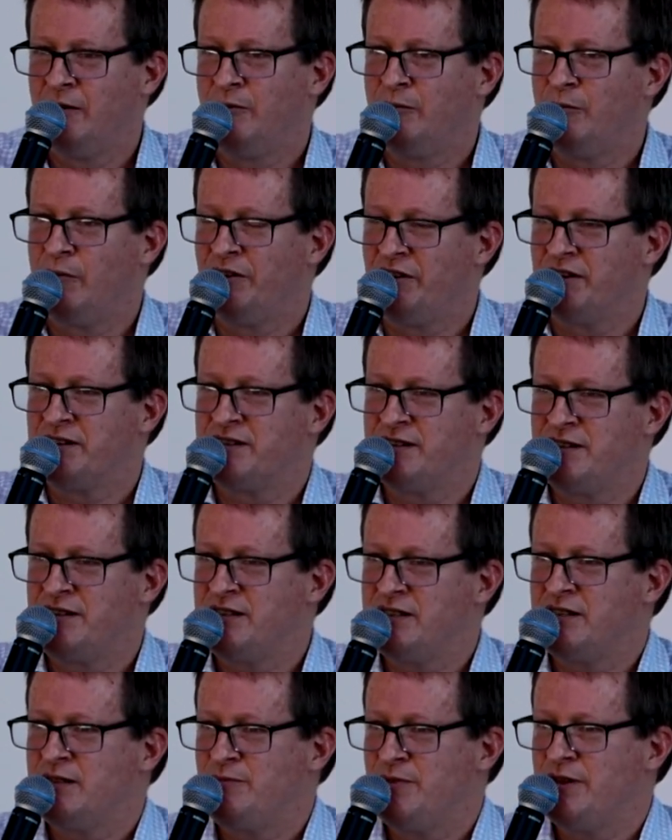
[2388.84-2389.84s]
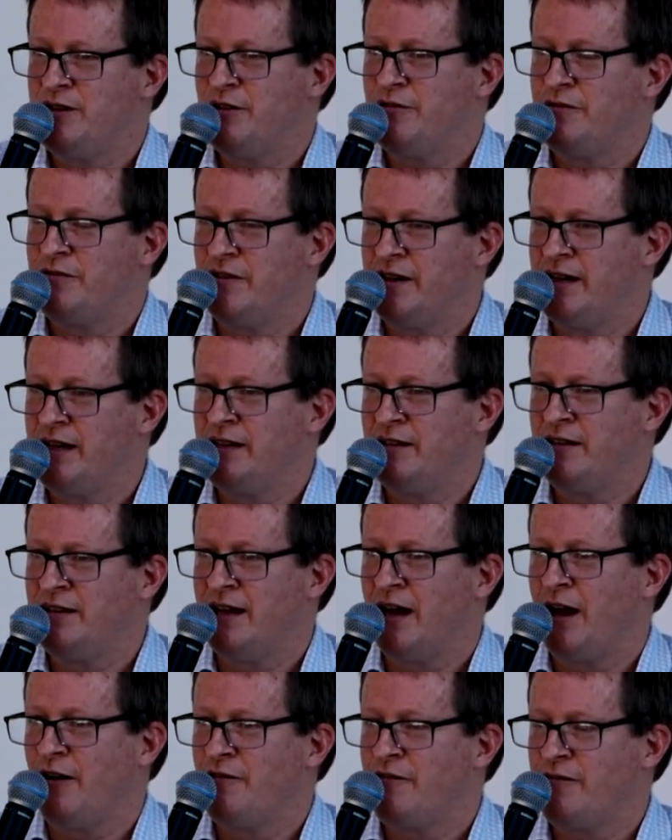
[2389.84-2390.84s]
but there seems to be a theme
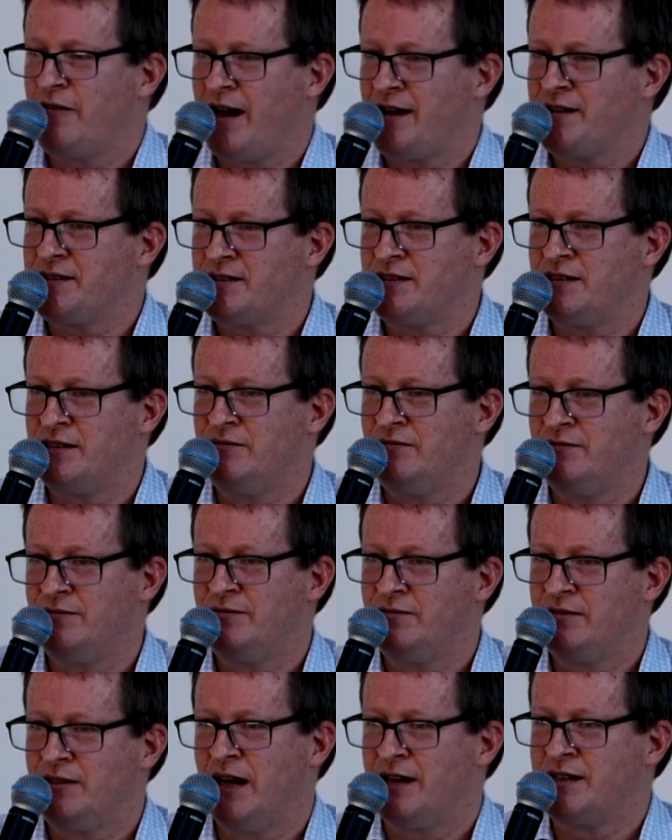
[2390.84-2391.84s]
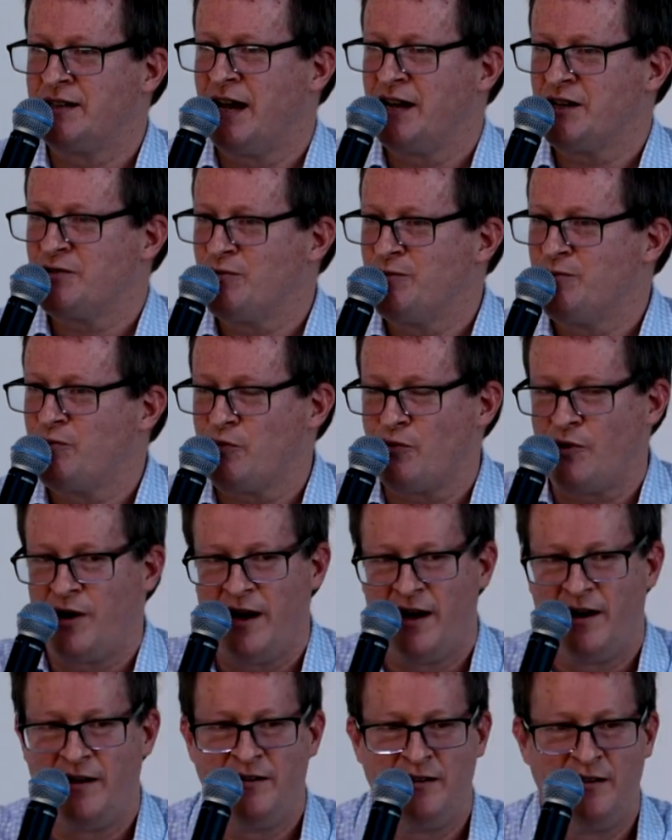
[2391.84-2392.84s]
that fasting, attached with
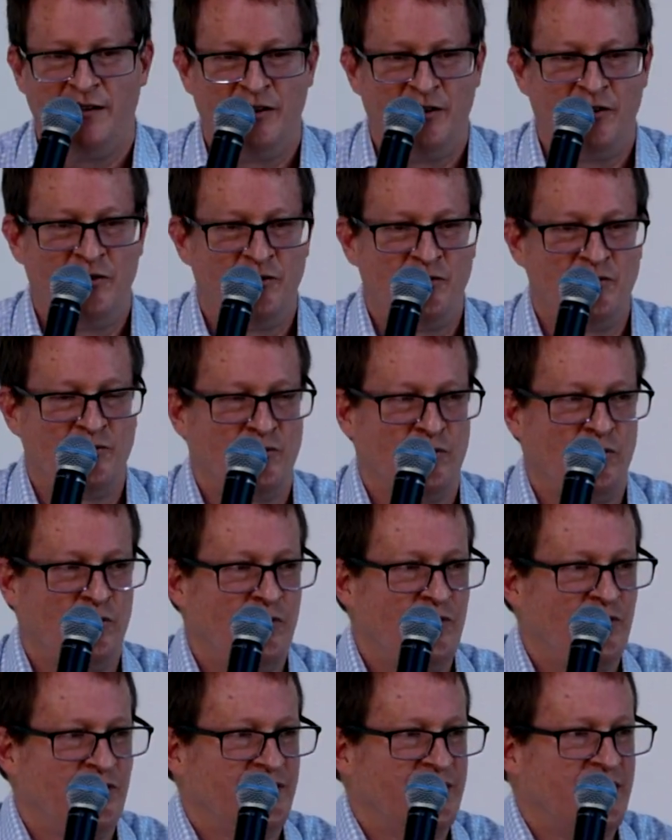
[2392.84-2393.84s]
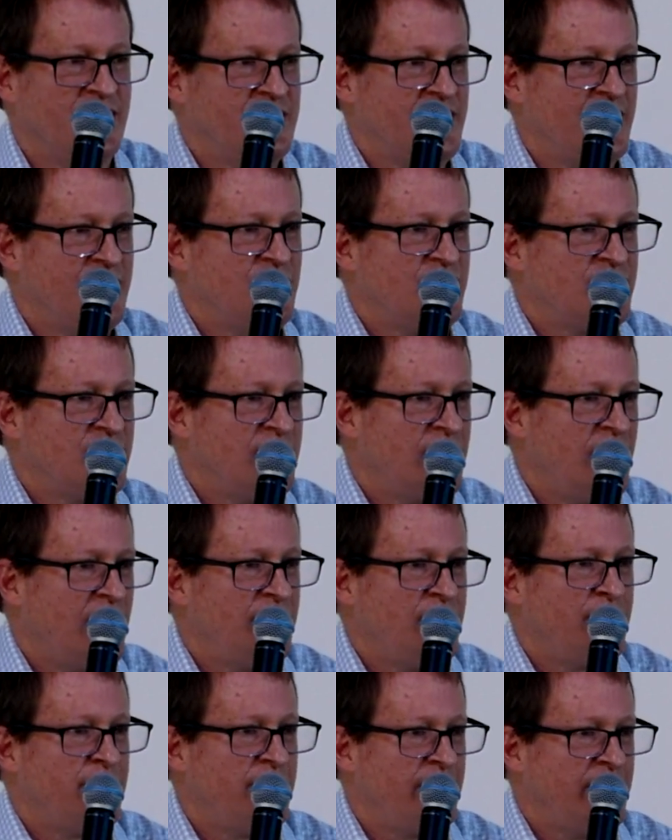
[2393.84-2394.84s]
prayer, draws the attention
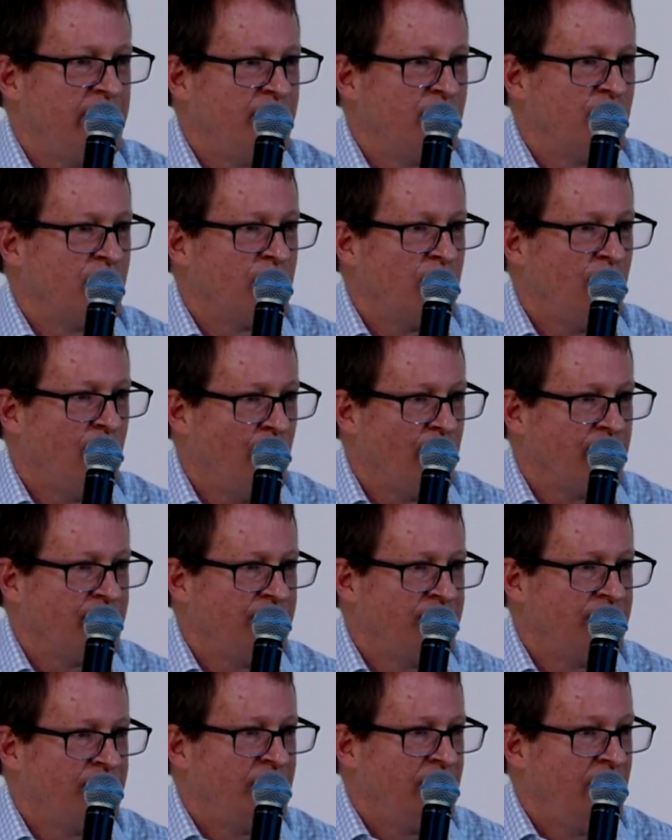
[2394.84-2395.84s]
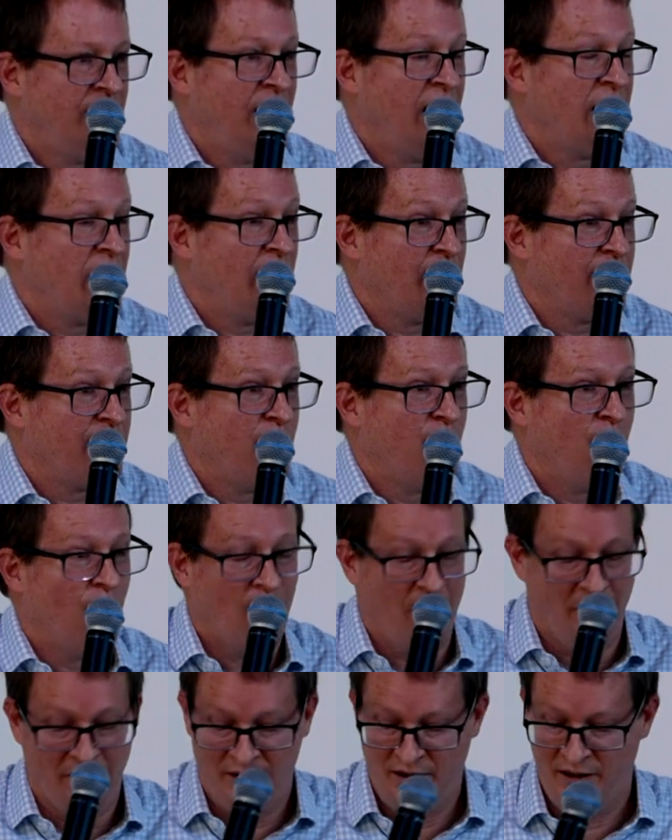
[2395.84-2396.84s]
and the favor of God. And I, for
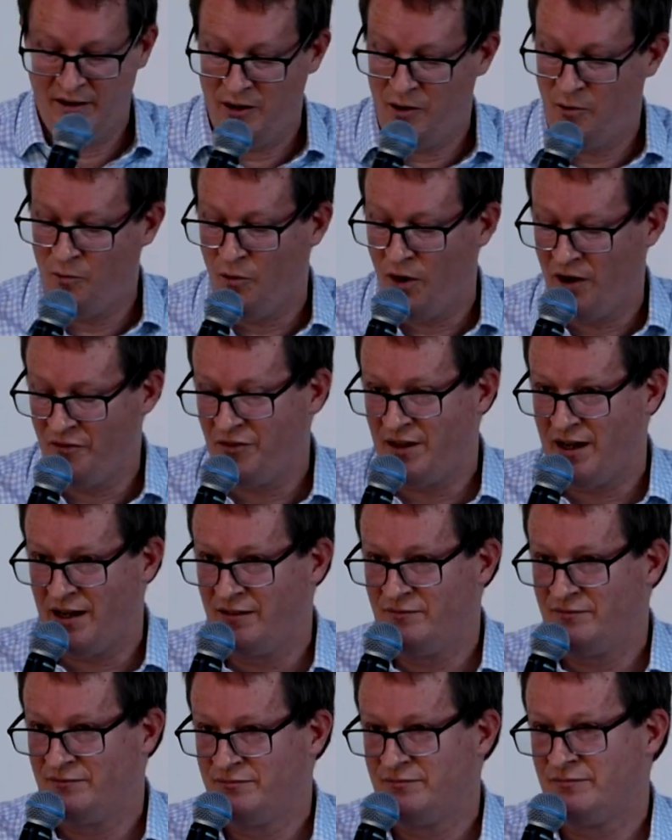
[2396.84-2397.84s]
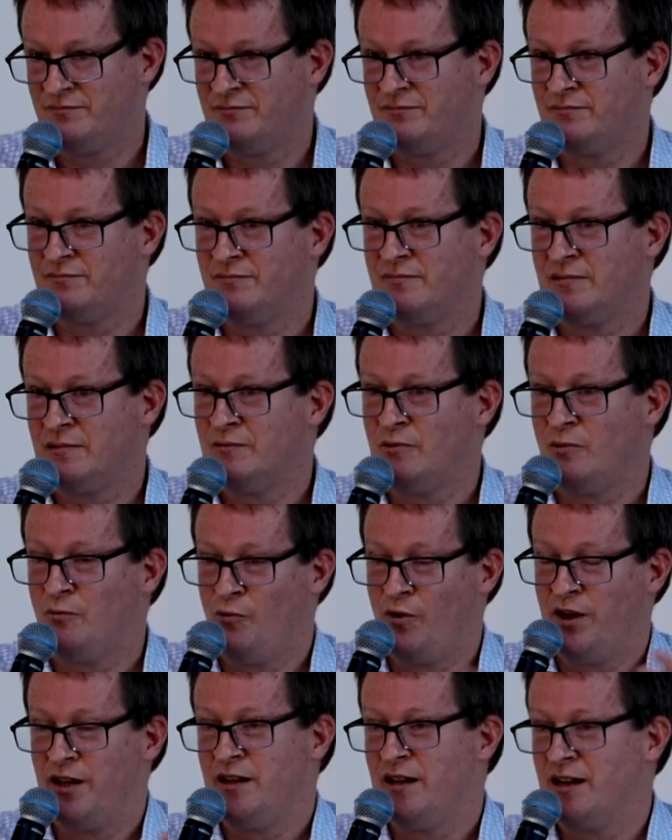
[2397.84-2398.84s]
one, want that.
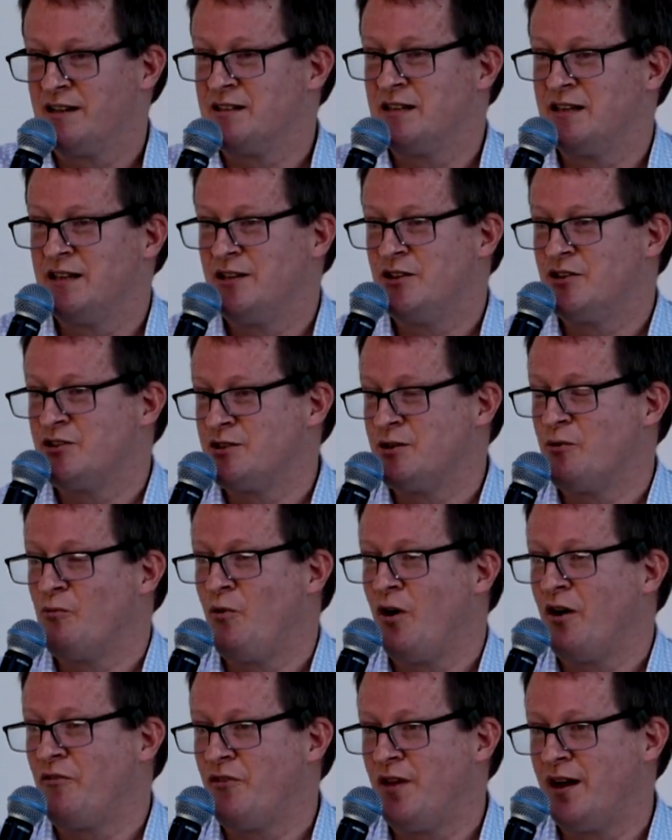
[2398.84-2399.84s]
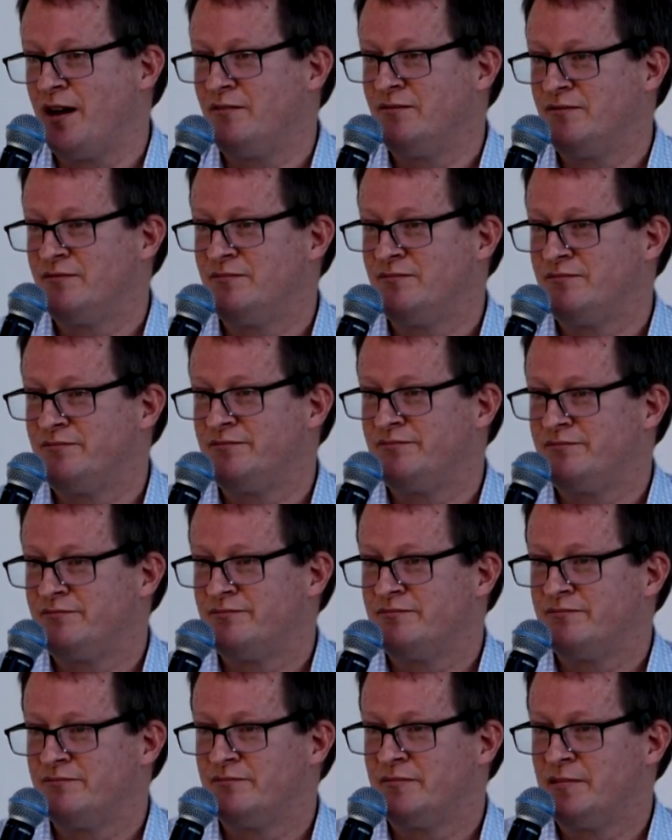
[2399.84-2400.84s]
We as a leadership want that.
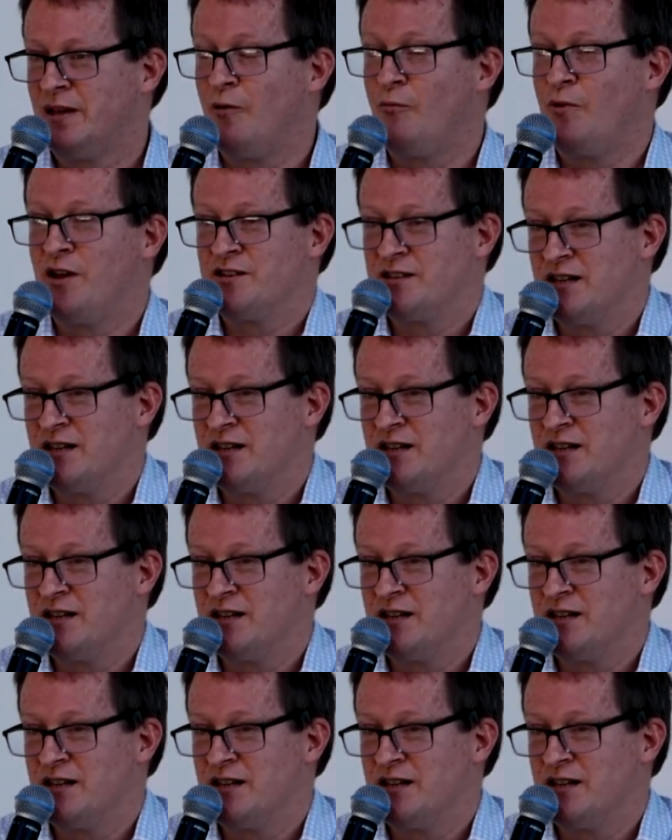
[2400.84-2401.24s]
And we as